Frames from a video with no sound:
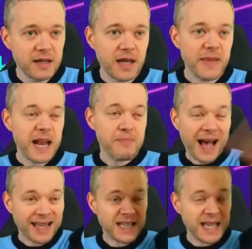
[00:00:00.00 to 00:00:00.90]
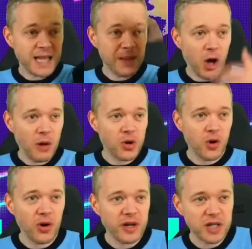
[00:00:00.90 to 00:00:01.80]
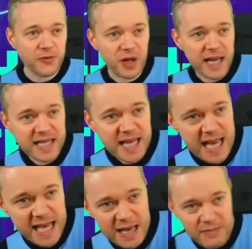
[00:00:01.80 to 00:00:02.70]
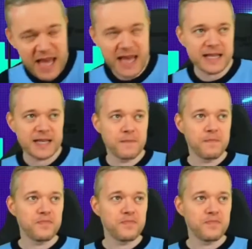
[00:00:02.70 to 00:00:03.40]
And then he passes it in the bottom corner. Just fucking take it, mate.